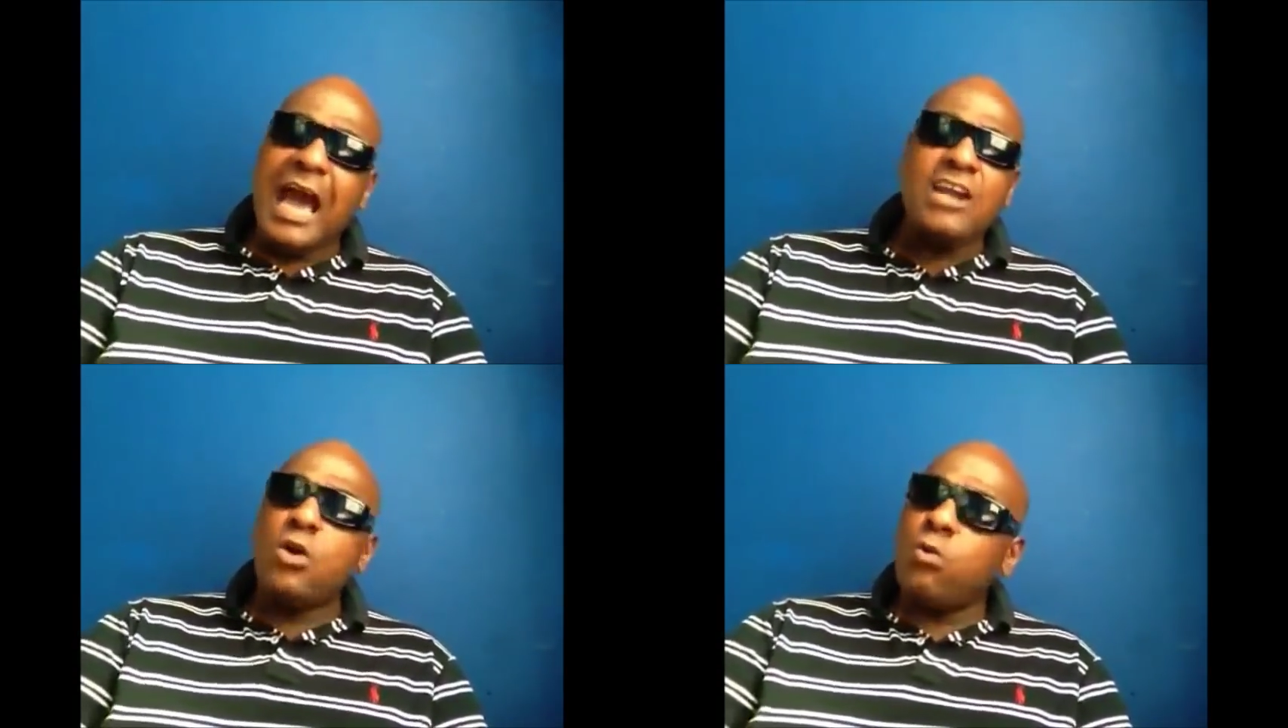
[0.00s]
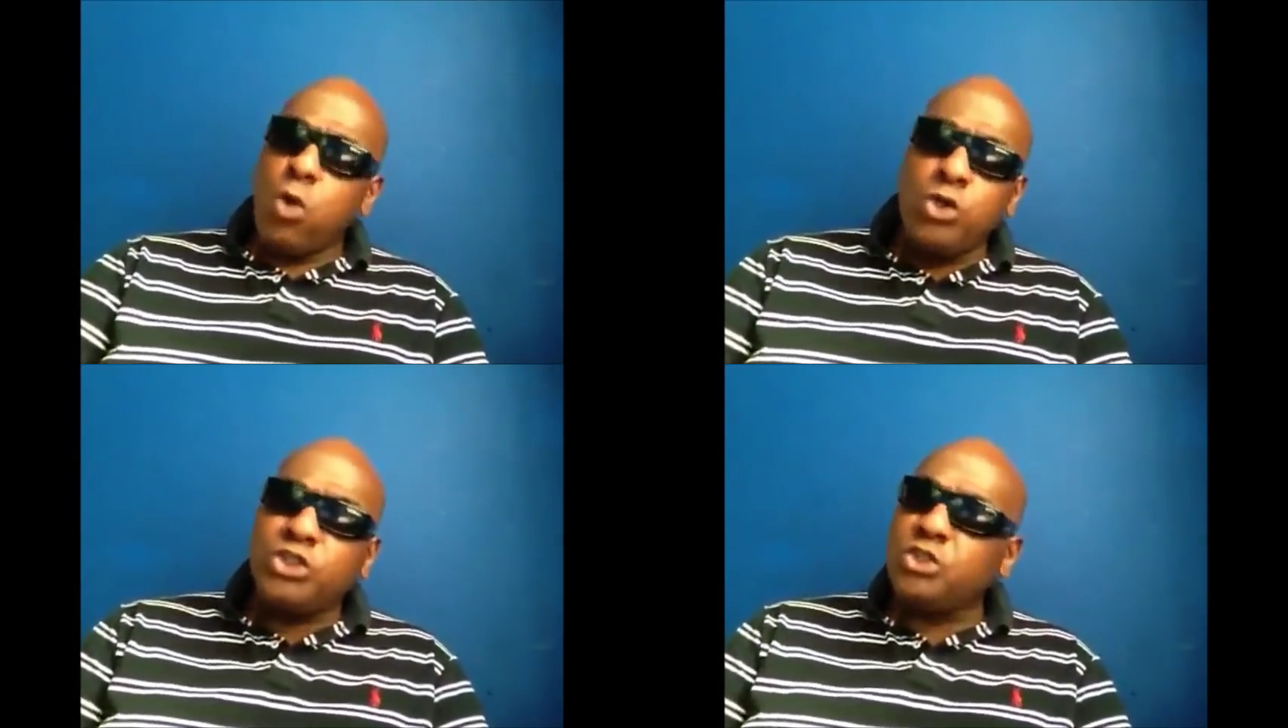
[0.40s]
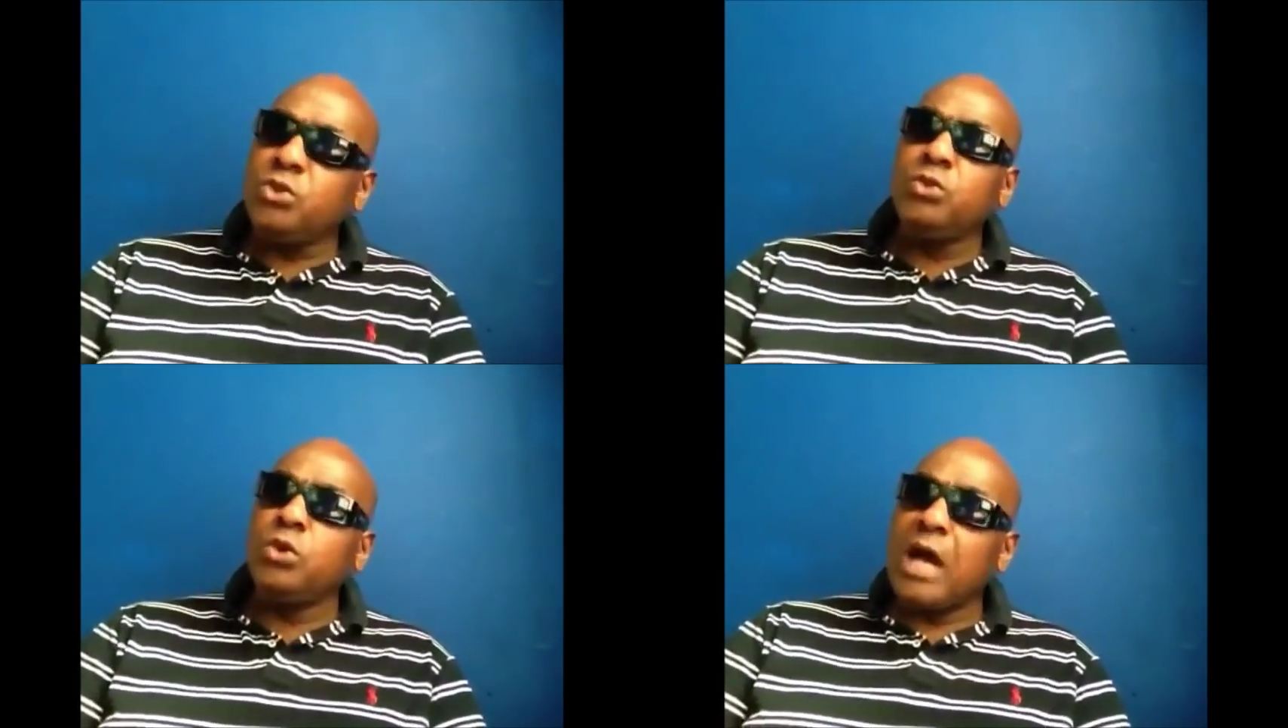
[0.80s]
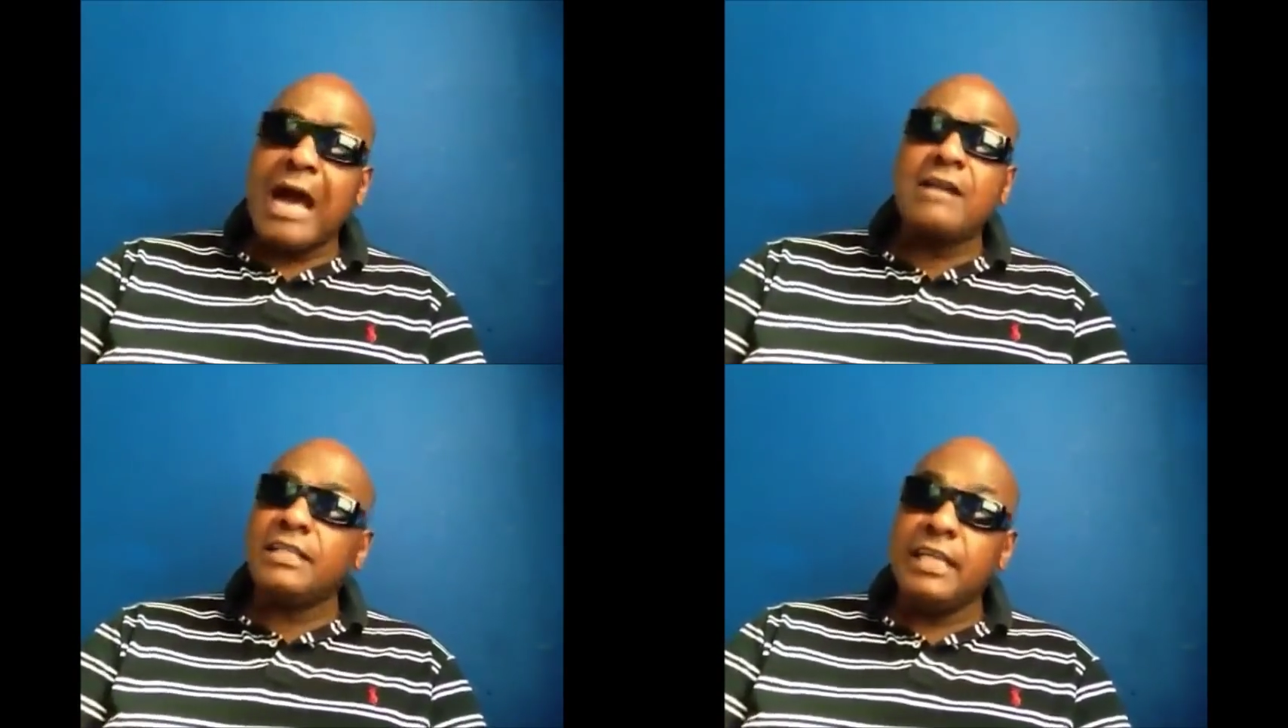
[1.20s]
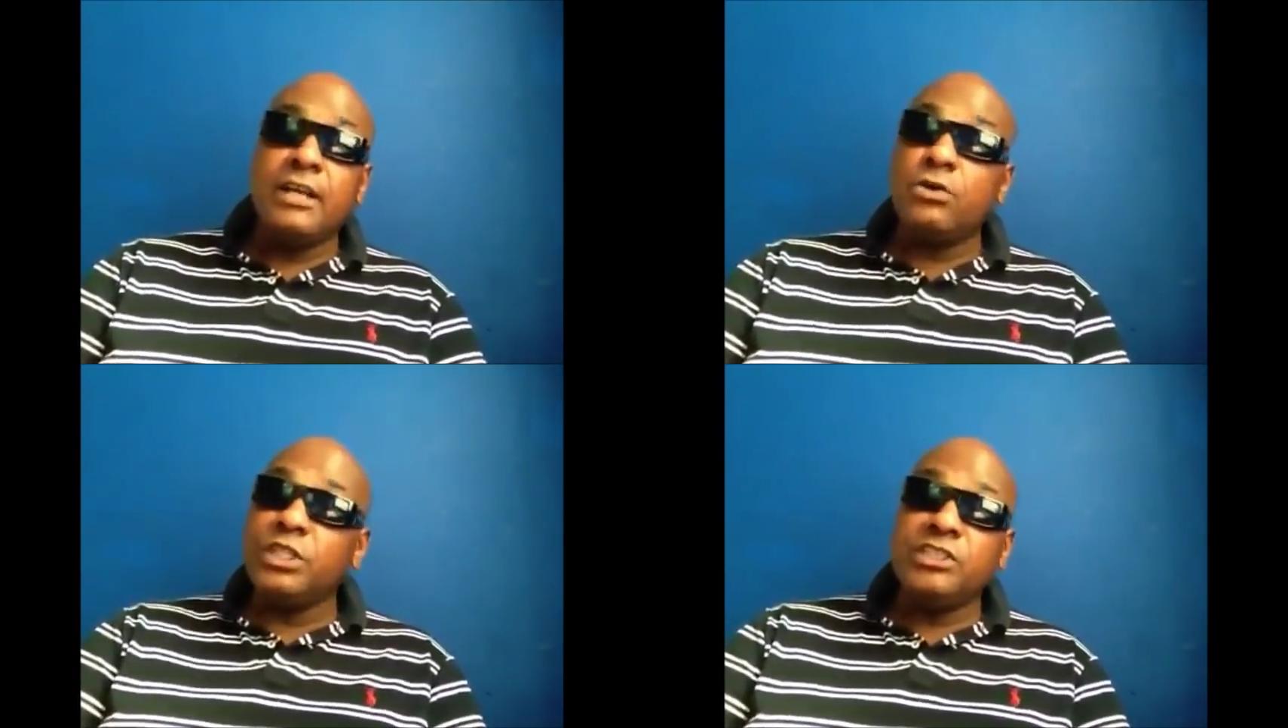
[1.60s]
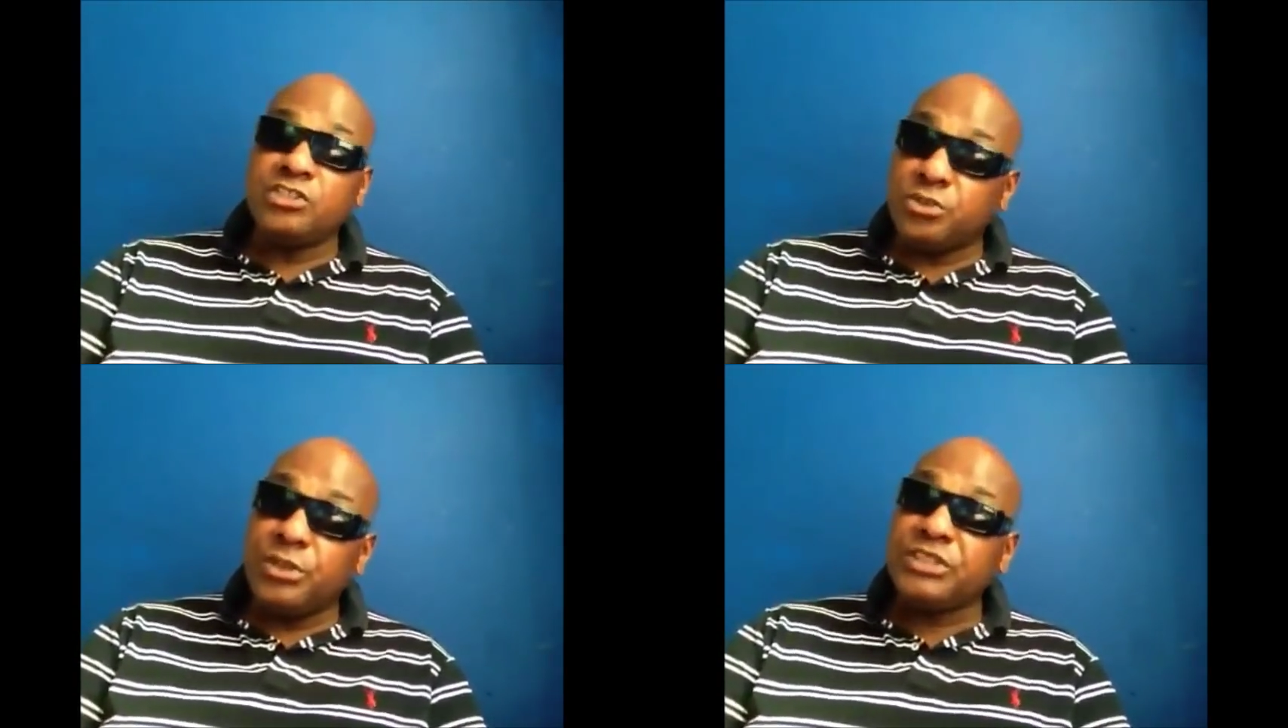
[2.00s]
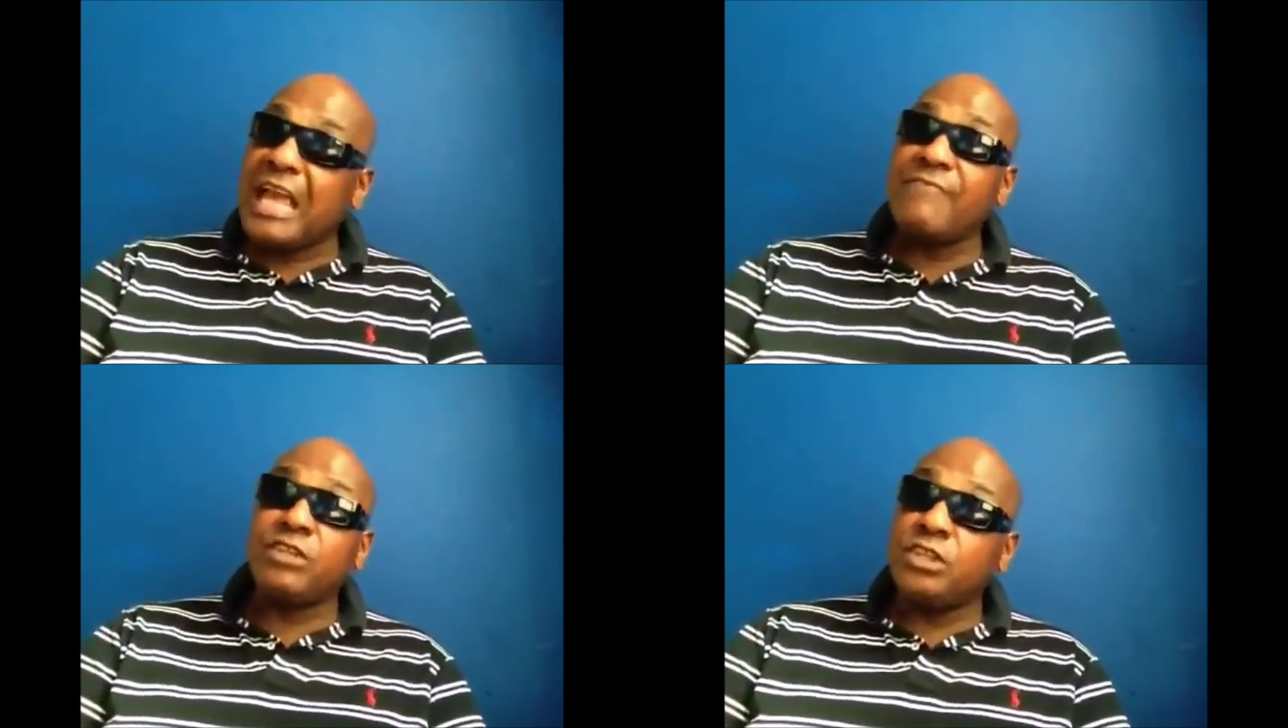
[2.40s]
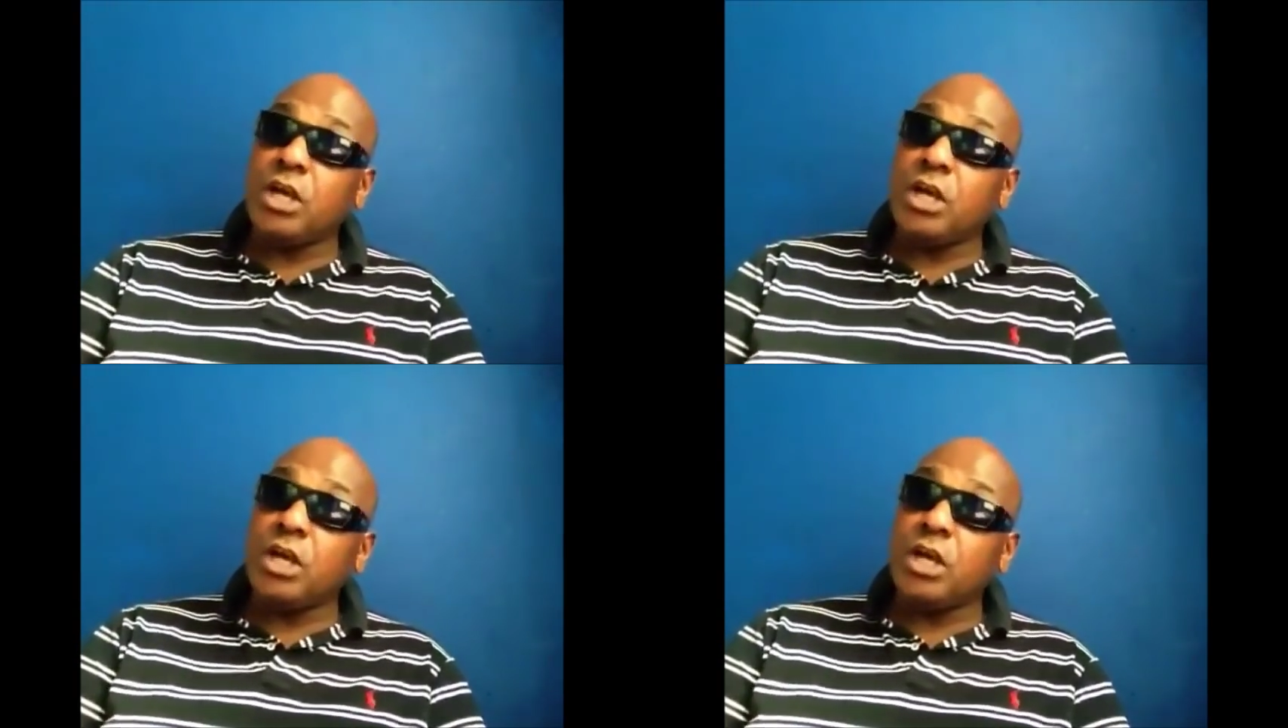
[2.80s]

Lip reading: I don't want you out here on these streets after